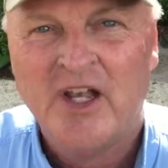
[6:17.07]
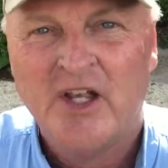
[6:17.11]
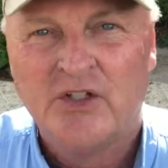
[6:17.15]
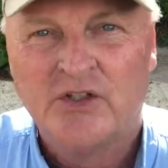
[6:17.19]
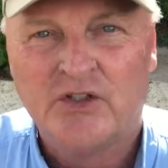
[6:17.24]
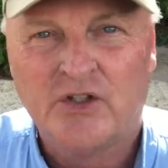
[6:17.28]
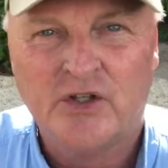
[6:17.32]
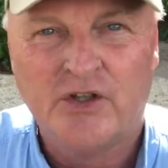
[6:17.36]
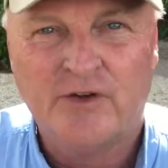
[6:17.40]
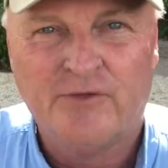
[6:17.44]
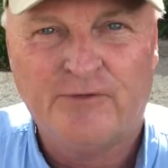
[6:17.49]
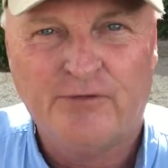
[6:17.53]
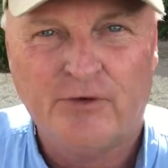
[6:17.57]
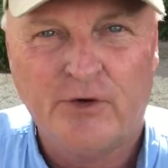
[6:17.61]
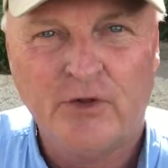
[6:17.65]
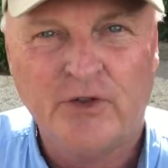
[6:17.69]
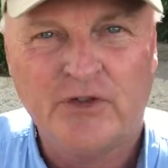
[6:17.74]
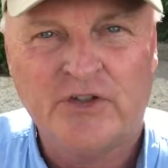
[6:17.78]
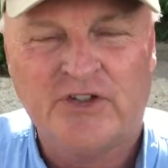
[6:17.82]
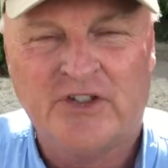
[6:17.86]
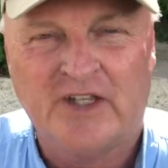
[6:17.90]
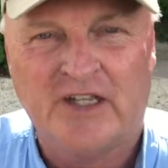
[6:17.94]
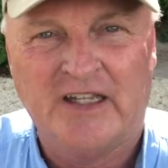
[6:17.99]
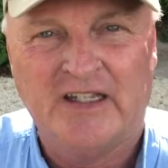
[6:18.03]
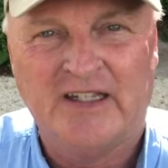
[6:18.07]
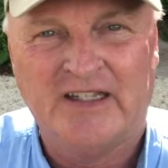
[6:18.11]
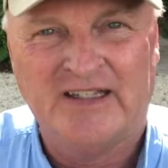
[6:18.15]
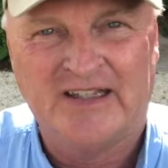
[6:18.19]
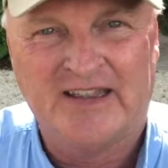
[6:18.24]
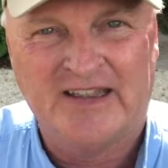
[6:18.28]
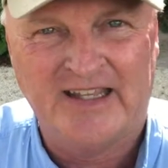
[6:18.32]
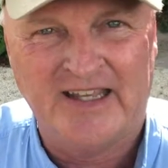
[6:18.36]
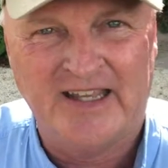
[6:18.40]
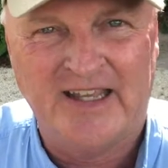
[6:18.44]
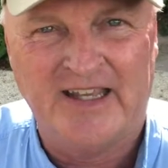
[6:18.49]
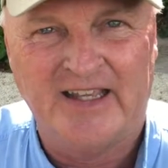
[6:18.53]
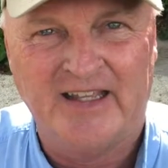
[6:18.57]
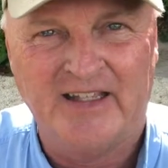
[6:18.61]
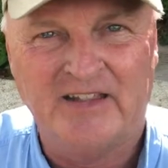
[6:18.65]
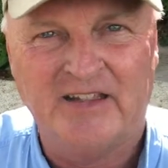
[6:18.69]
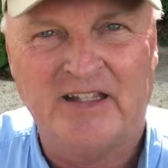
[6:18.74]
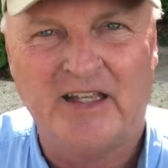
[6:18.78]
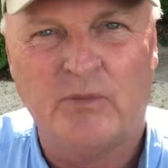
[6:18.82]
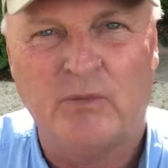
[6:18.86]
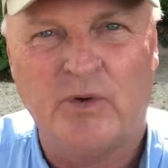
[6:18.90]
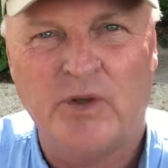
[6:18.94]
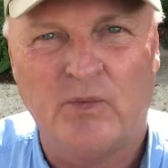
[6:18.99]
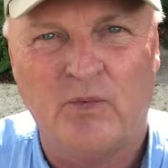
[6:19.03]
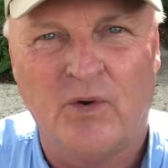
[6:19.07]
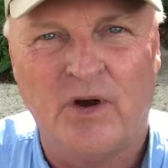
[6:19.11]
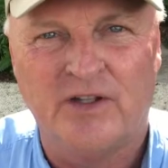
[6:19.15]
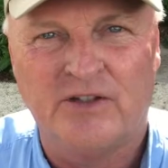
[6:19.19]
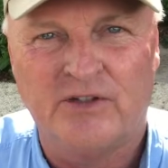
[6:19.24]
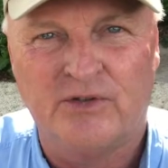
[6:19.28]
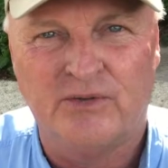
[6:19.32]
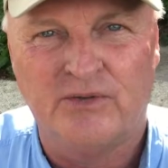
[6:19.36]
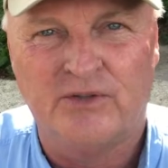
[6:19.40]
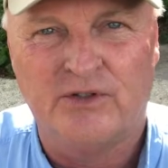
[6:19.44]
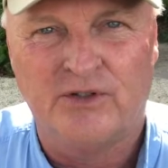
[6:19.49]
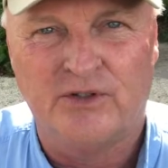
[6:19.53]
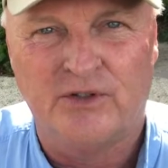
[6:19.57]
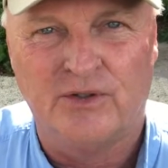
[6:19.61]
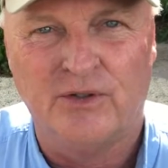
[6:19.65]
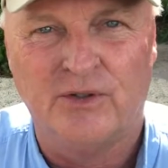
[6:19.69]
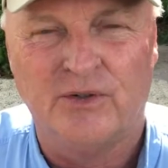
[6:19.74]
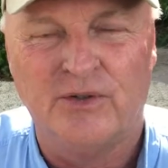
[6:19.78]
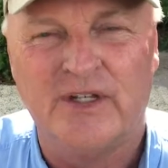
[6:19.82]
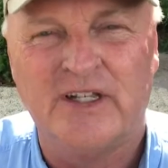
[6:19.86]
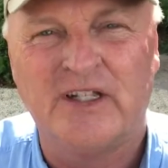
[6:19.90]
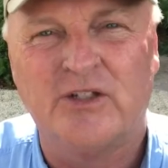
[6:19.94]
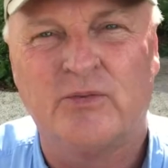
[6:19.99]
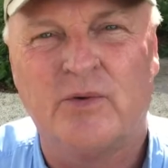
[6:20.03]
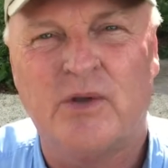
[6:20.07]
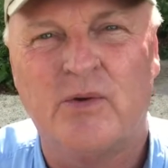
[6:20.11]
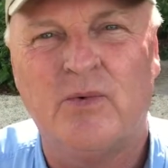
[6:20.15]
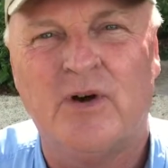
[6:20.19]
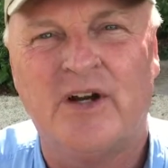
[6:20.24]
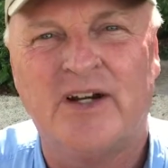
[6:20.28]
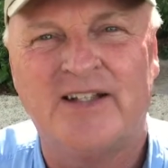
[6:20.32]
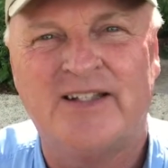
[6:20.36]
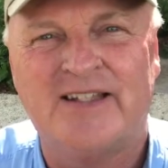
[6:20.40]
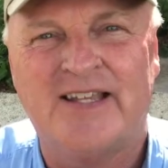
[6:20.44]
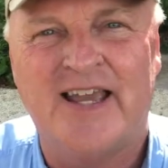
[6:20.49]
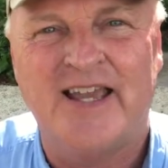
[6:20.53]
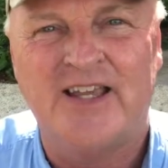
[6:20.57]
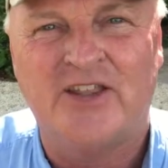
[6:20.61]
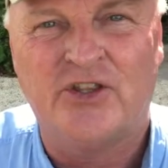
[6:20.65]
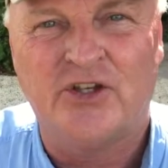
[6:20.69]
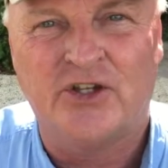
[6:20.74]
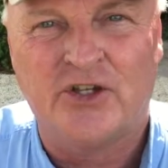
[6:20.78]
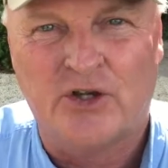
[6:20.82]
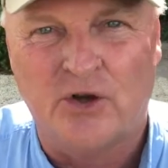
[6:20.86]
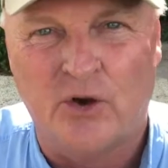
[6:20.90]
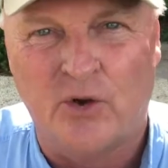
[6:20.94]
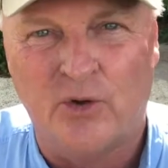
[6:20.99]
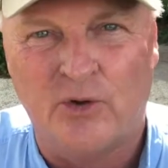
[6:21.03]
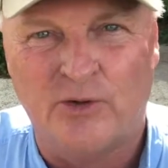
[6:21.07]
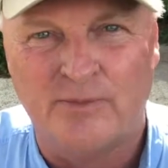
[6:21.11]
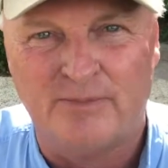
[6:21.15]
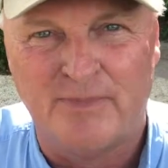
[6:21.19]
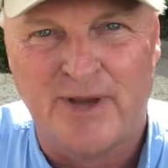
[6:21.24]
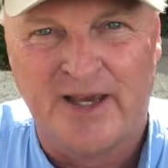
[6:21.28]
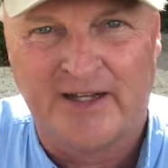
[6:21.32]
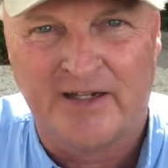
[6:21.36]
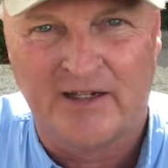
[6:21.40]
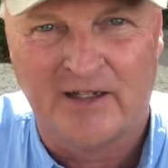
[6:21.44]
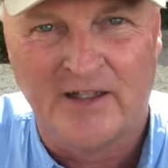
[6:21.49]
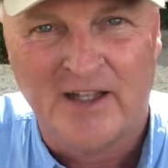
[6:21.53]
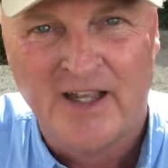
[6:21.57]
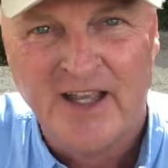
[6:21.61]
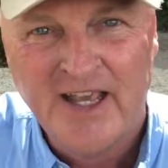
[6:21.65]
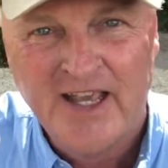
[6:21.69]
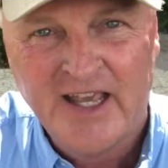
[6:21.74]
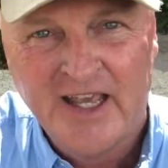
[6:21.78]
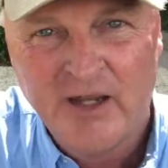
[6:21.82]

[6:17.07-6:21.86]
So the first thing that we want to do is we want to take the gold medal